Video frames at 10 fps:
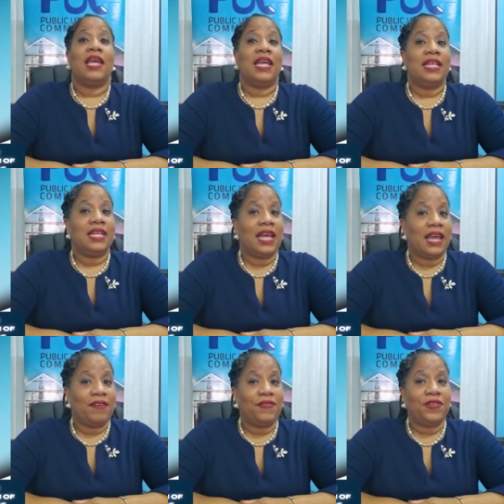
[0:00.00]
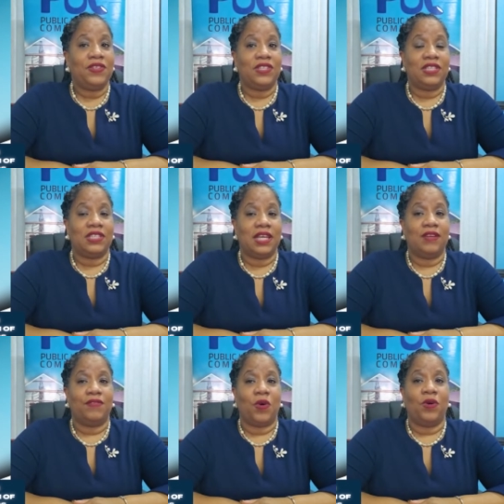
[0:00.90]
In an effort to
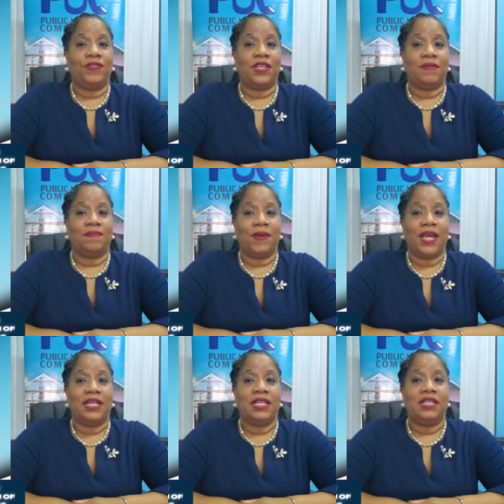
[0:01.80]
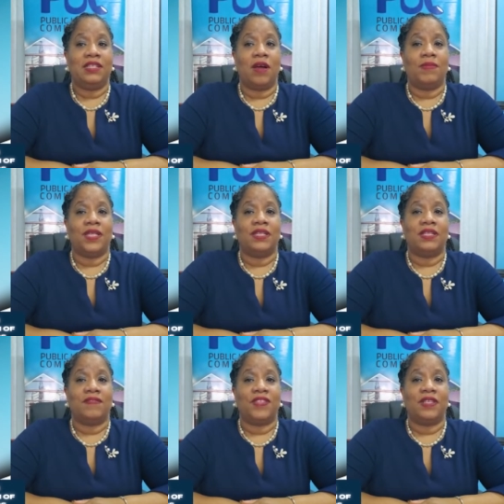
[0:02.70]
stave off the impending
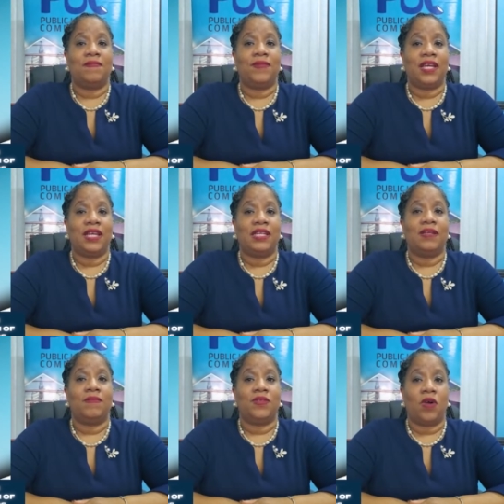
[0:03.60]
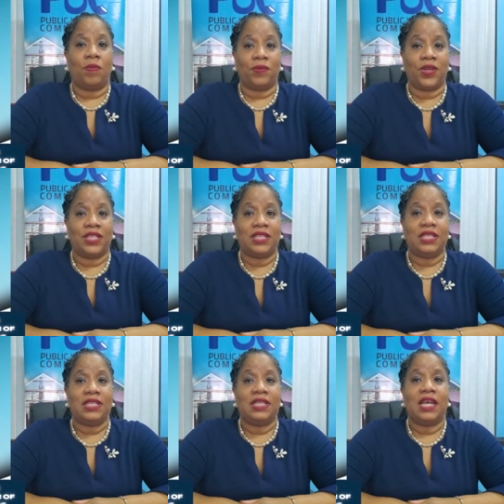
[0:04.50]
dominance of some telecoms
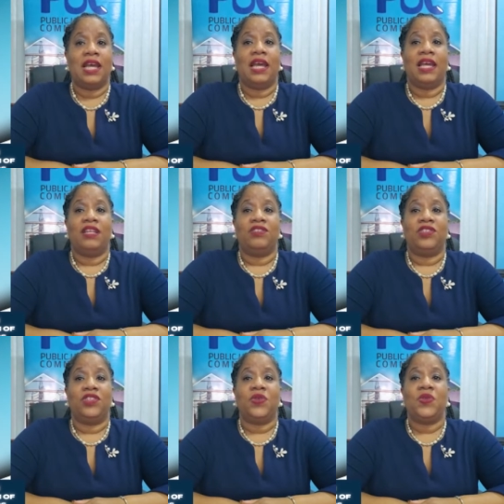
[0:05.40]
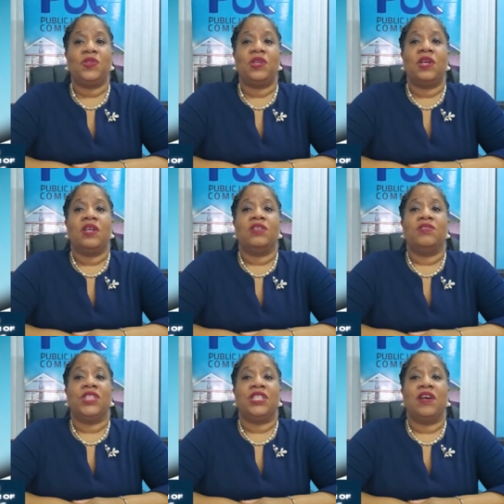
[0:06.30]
operators, introduce
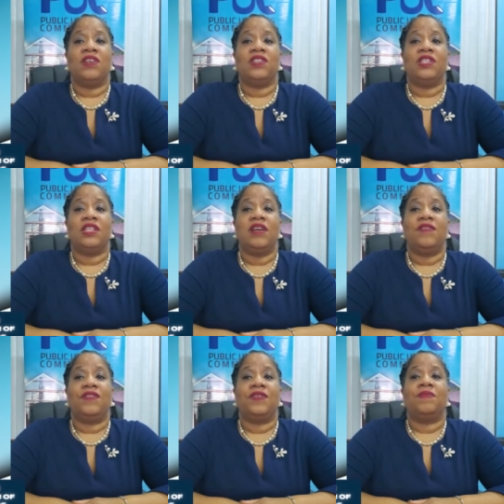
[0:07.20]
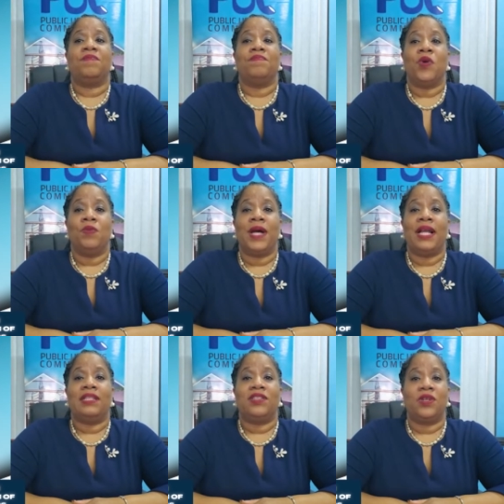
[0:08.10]
the reduction of
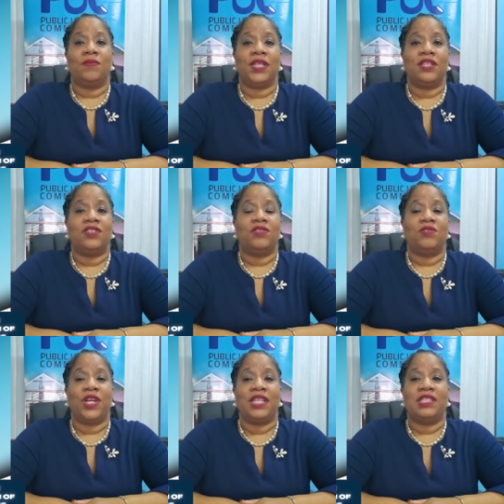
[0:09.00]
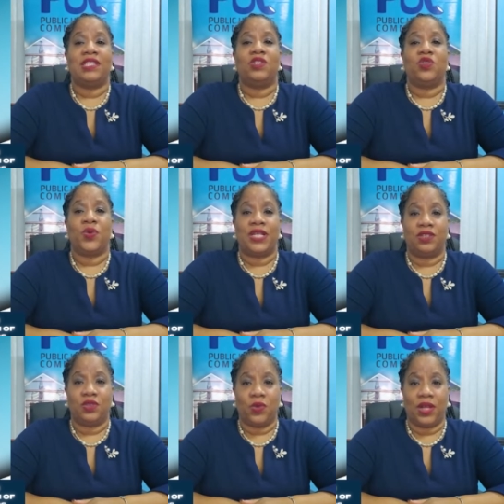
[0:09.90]
mobile termination rates in
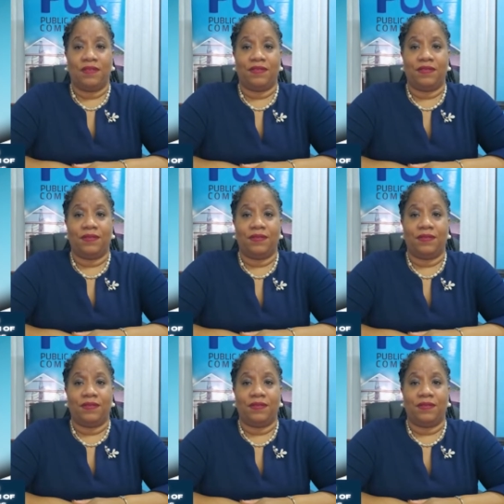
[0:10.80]
2012.